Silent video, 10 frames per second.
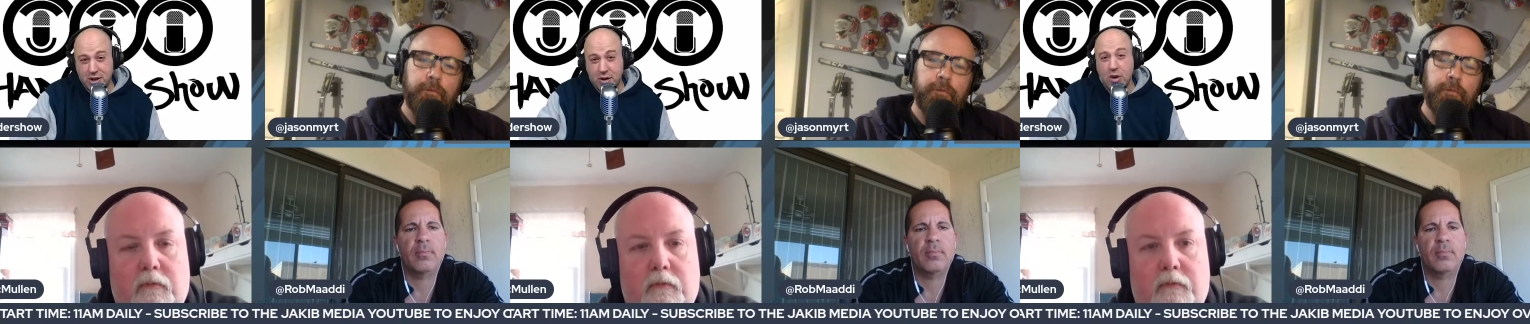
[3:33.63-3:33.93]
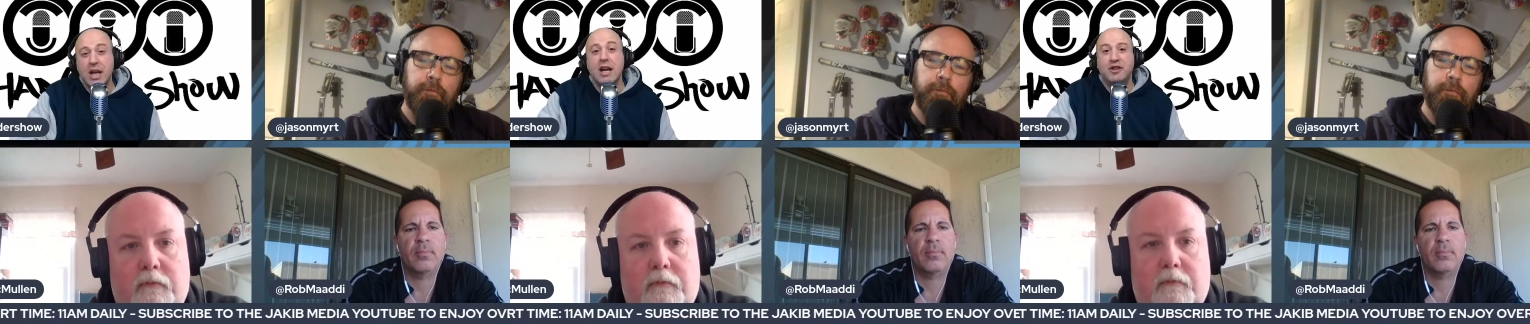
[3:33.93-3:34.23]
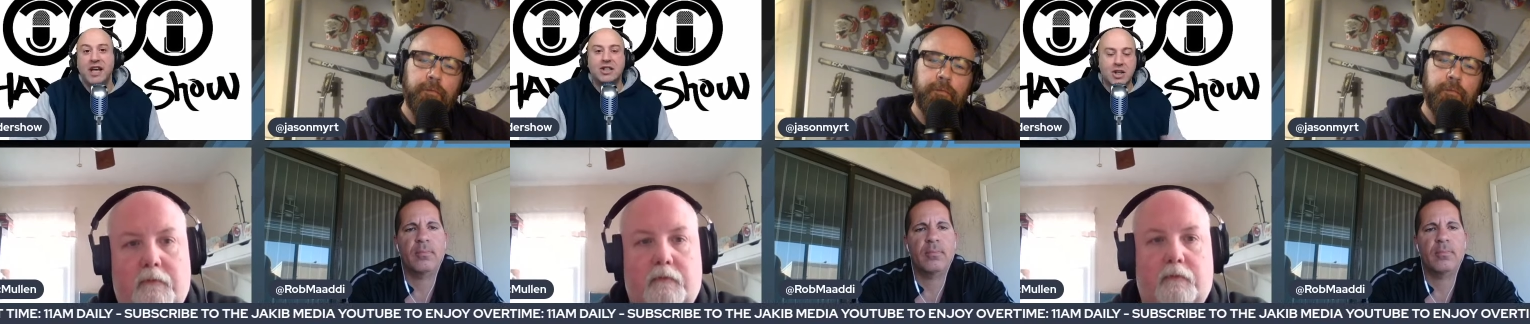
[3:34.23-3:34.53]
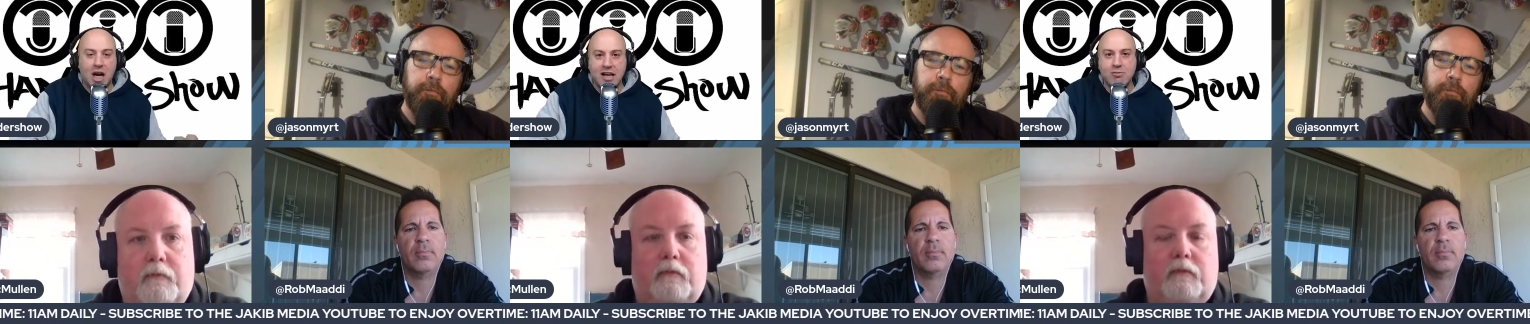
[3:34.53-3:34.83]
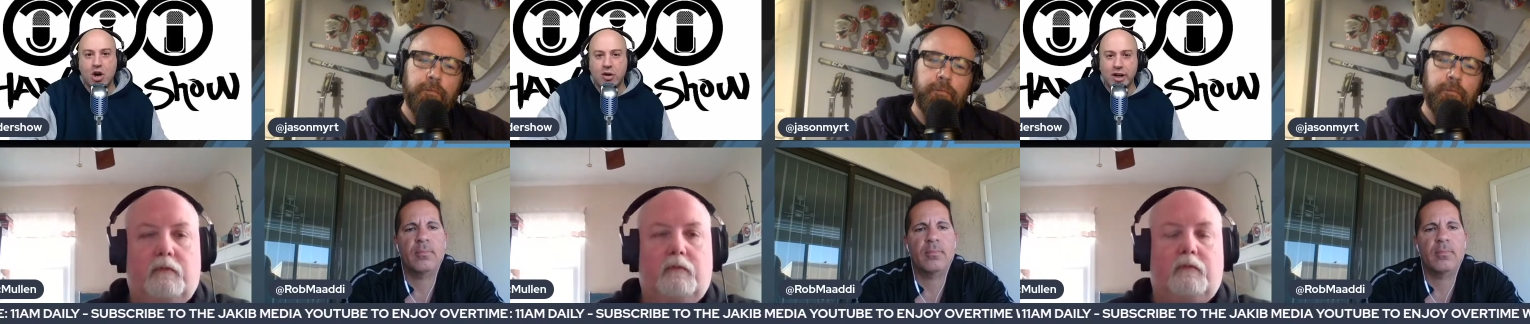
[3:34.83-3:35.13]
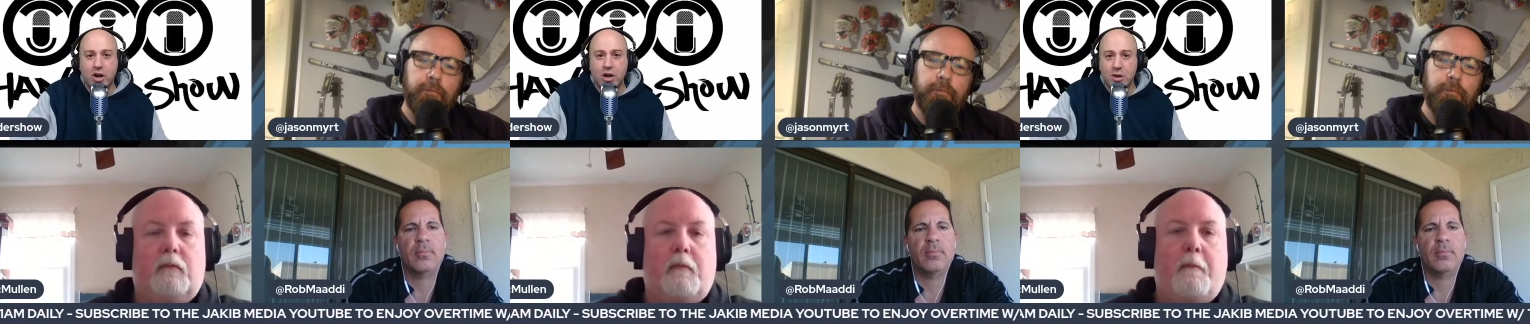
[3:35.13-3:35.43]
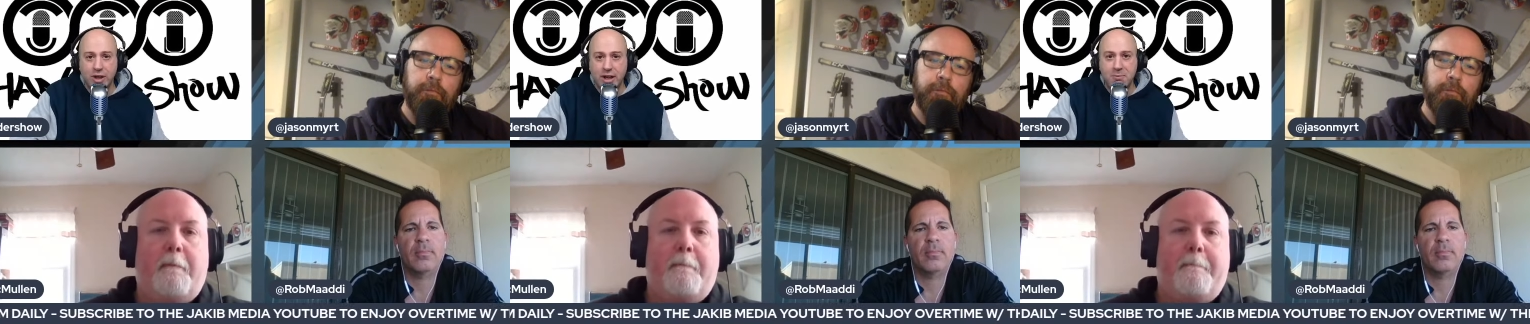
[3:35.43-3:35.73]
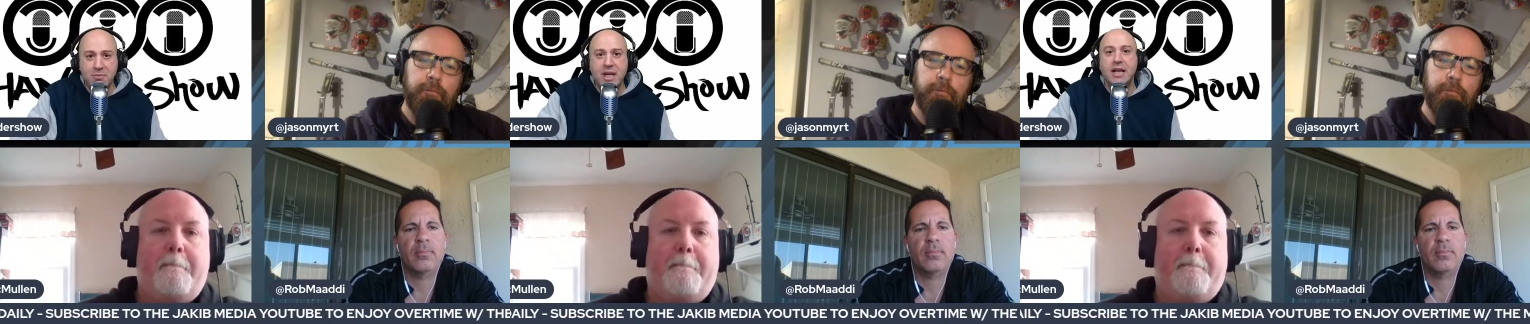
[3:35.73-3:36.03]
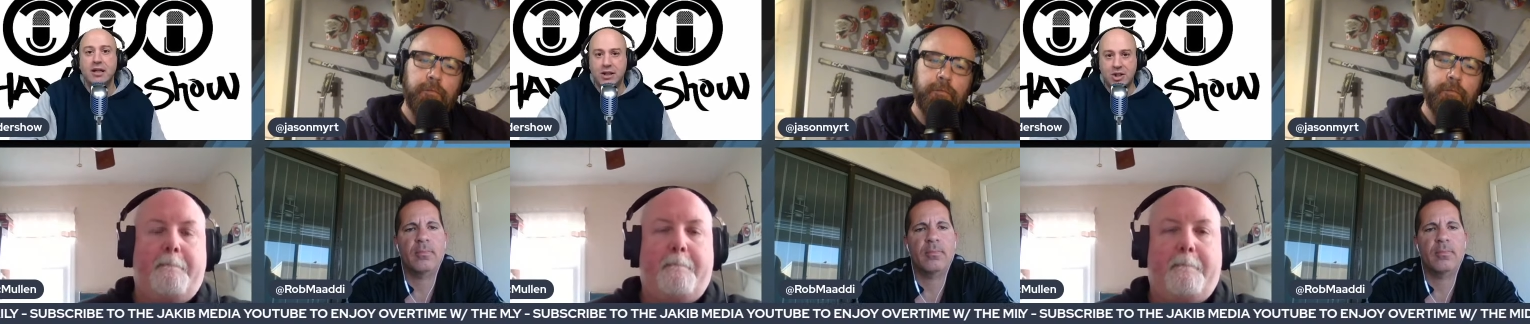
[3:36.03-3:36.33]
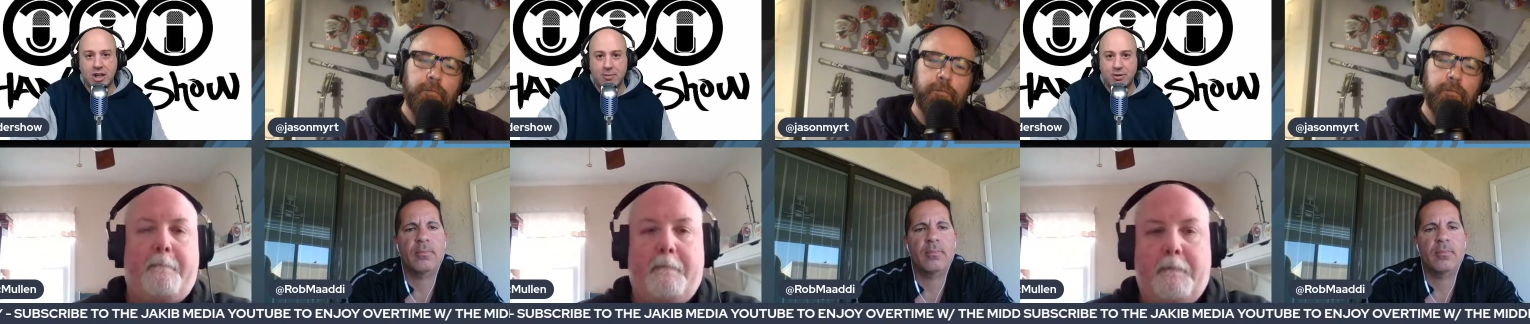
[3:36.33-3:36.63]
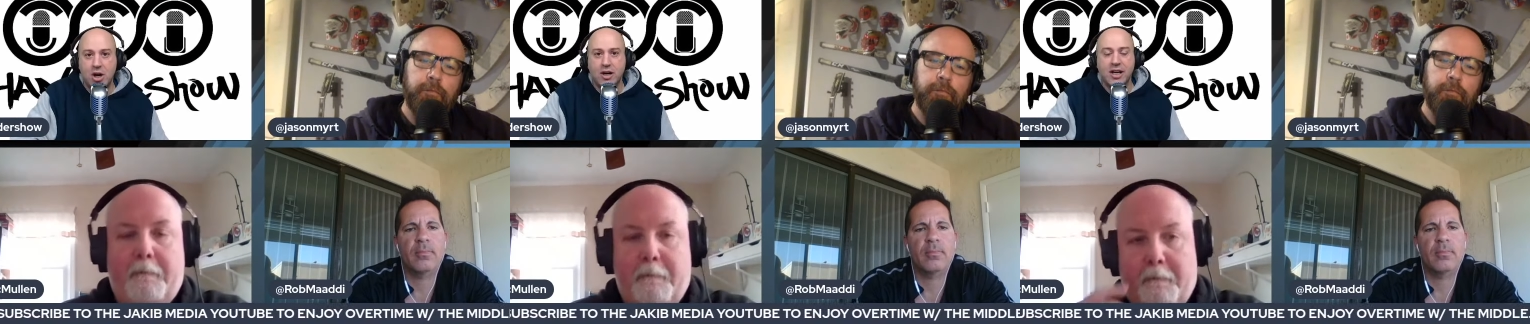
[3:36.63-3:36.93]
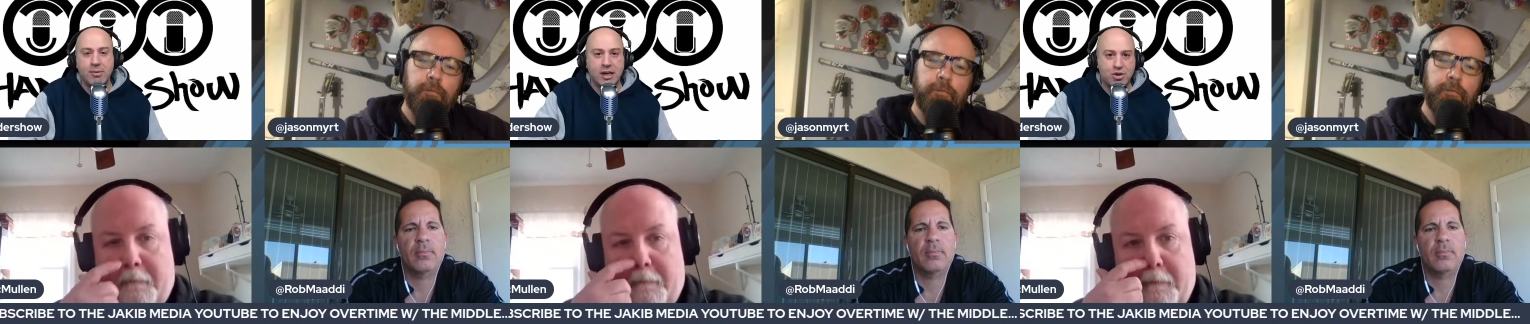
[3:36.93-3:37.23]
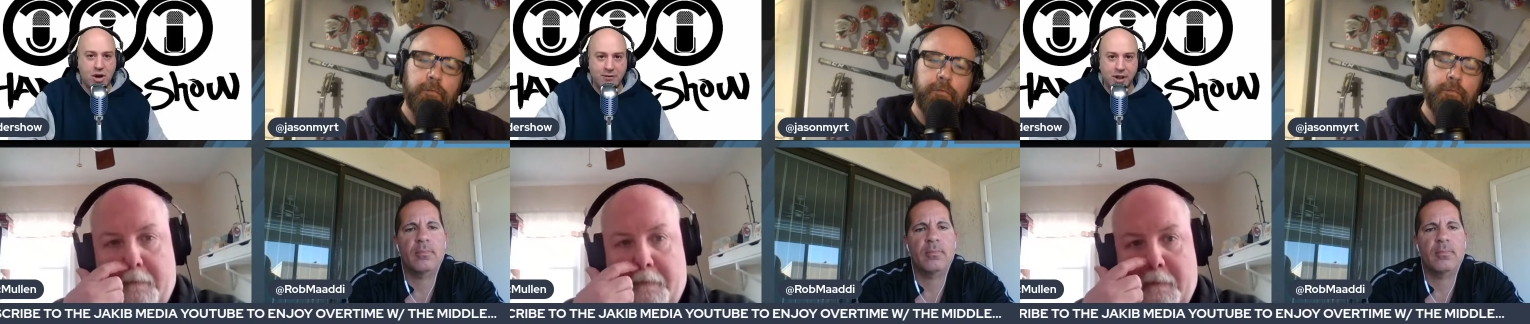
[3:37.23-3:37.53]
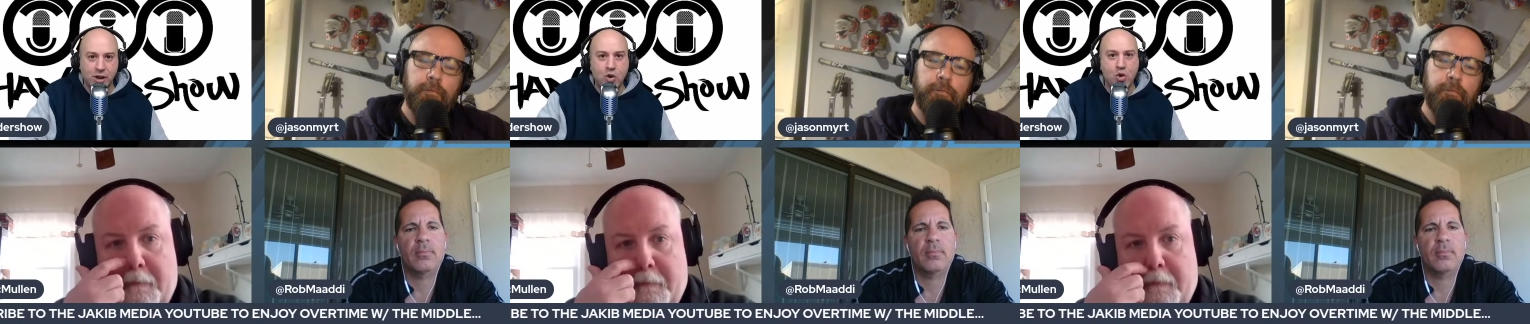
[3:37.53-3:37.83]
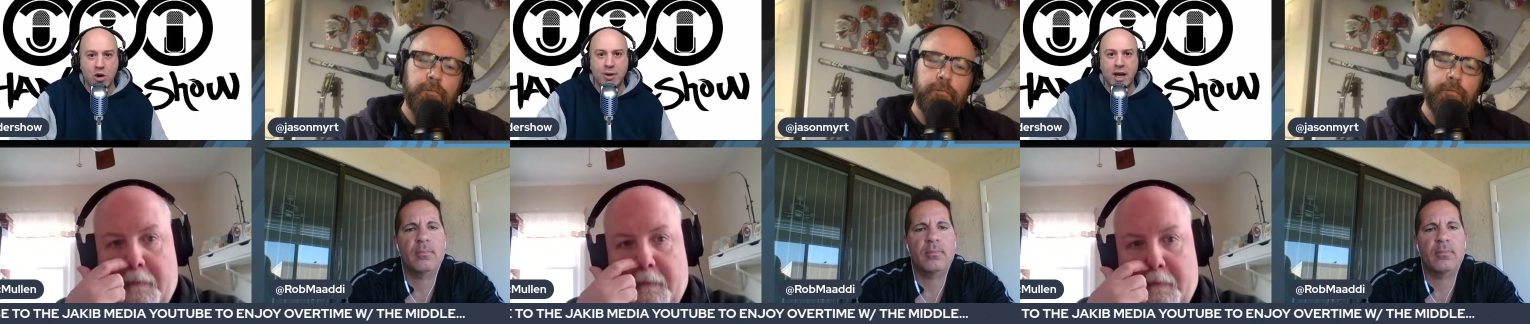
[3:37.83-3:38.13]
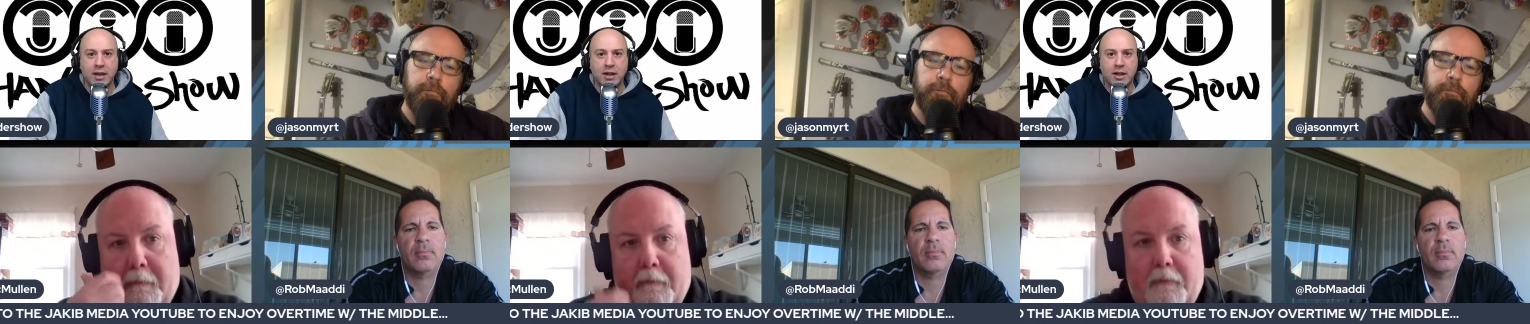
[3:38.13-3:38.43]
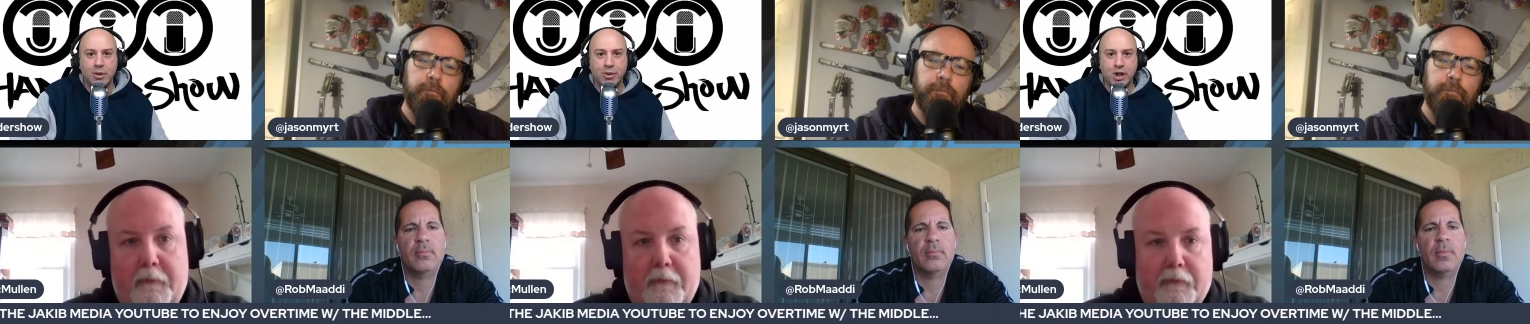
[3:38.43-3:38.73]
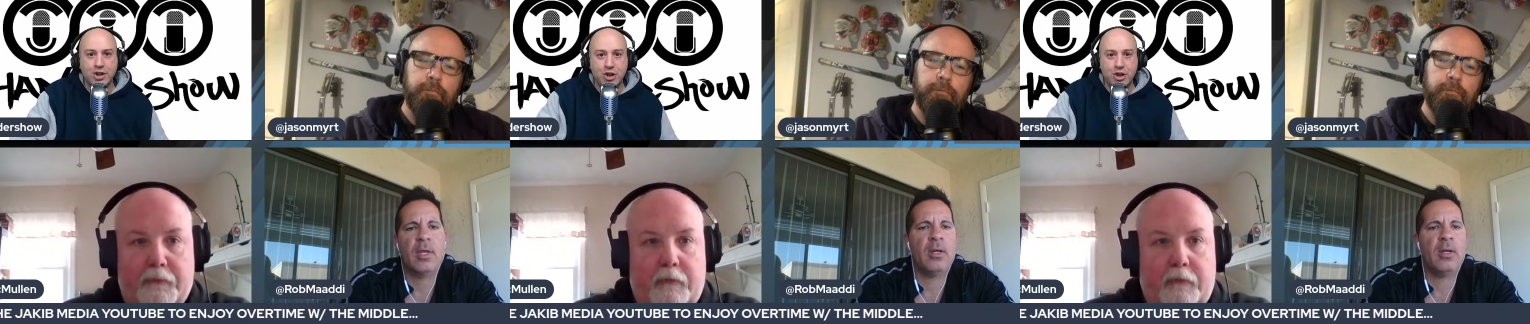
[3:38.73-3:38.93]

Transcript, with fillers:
Speaker 1: through. If they sign Mariota, then we immediately stop talking about drafting a quarterback because no.